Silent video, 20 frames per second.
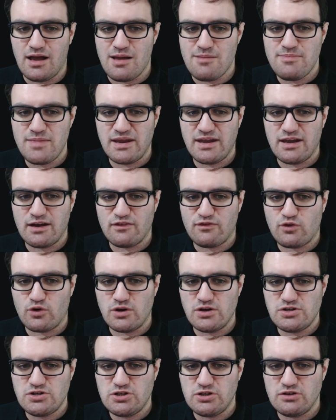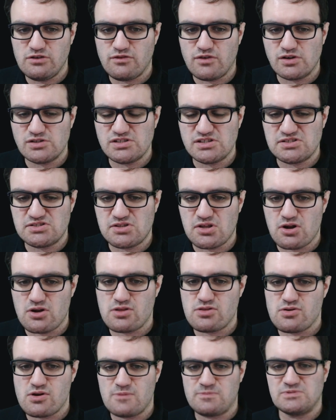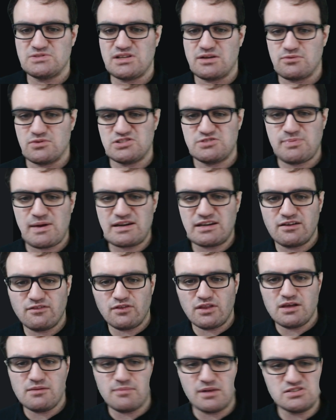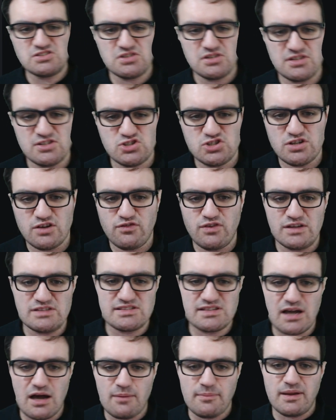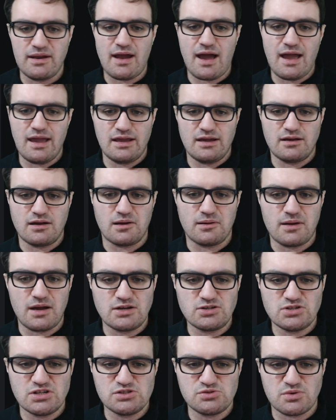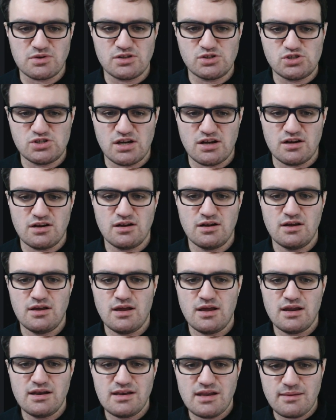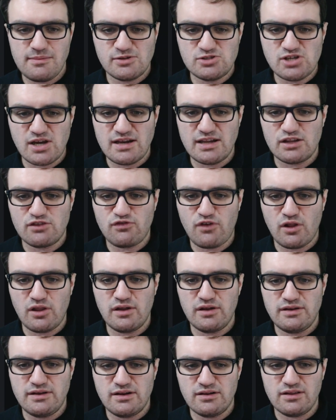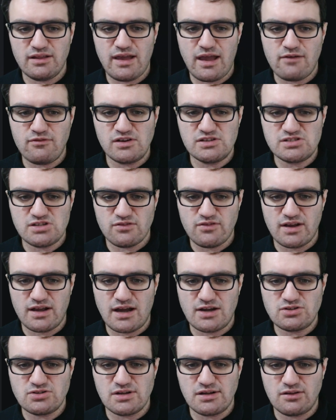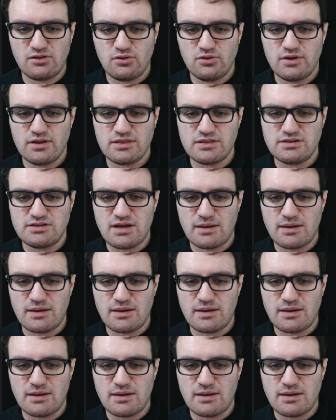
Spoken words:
Median of 42 versus 33% respectively. Much of this shift has come in high-income countries, where the share naming China has fallen in nearly every surveyed country, including